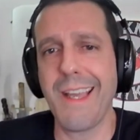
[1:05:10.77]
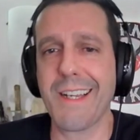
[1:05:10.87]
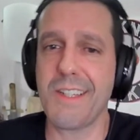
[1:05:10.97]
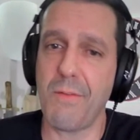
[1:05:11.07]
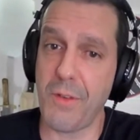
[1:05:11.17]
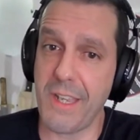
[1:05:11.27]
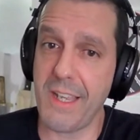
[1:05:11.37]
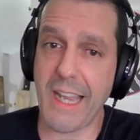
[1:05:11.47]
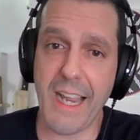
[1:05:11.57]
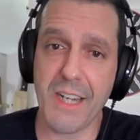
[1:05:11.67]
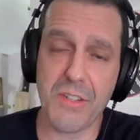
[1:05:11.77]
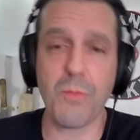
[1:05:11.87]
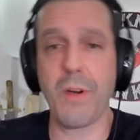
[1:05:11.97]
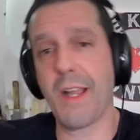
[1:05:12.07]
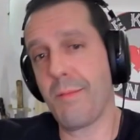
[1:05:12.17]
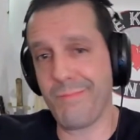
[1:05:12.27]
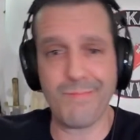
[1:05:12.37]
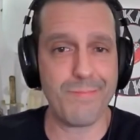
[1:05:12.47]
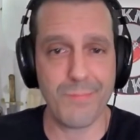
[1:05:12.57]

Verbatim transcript: except for the occasion when I'm